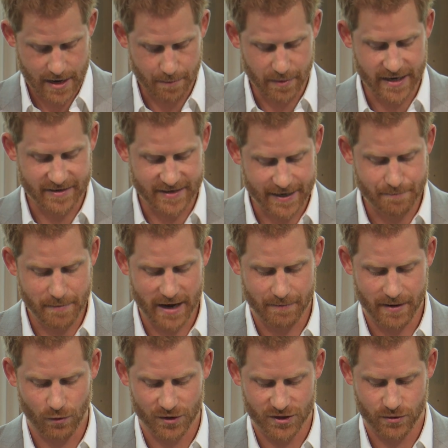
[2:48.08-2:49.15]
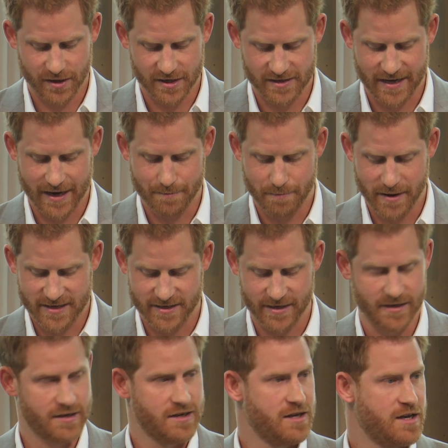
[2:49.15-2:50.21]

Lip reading: but it did make me want to understand better